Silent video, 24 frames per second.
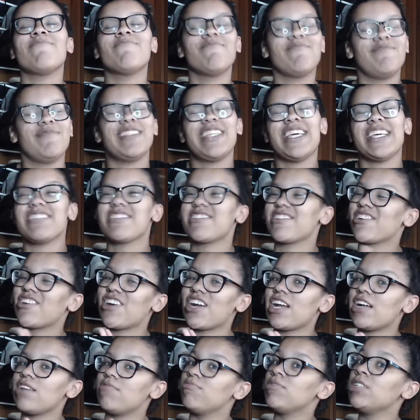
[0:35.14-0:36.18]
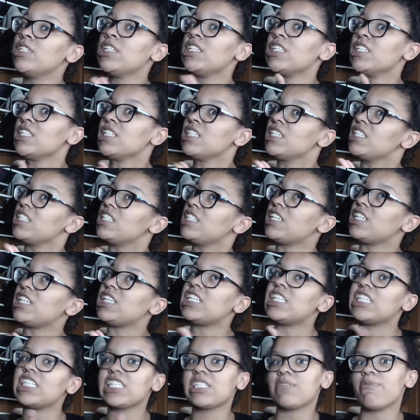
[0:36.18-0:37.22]
the Instagram,
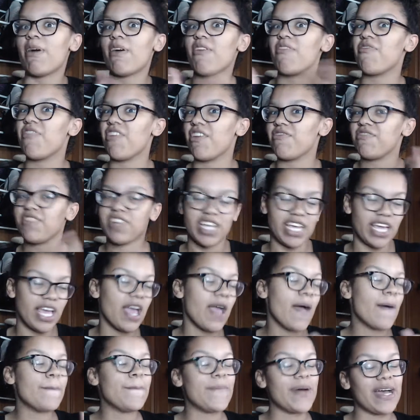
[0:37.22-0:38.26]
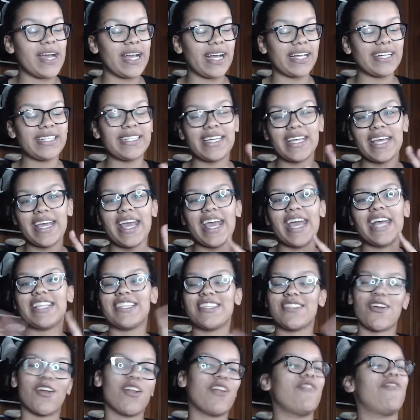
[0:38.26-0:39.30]
it's about 50, but it
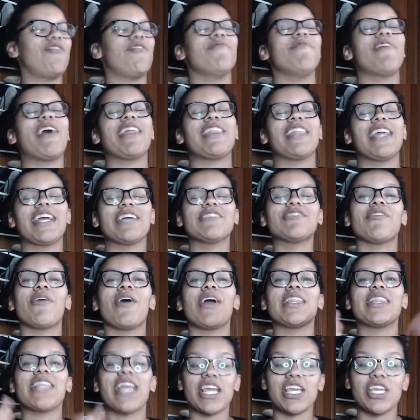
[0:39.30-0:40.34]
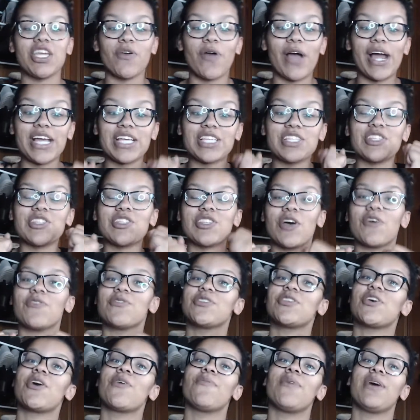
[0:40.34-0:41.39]
started from nothing, so I thank you guys so
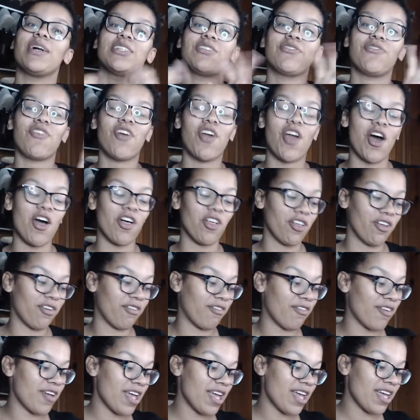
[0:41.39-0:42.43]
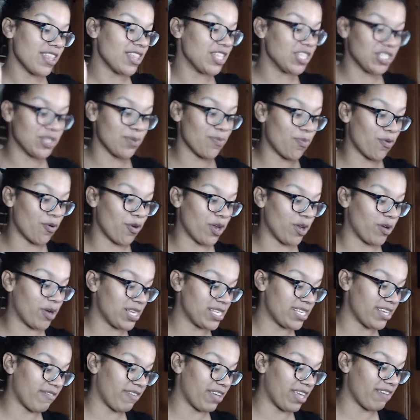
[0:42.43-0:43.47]
much for all of the support you guys
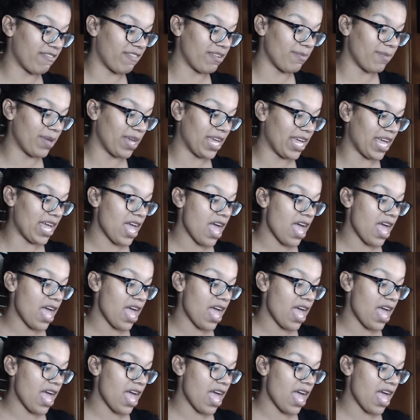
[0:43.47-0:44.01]
have given me.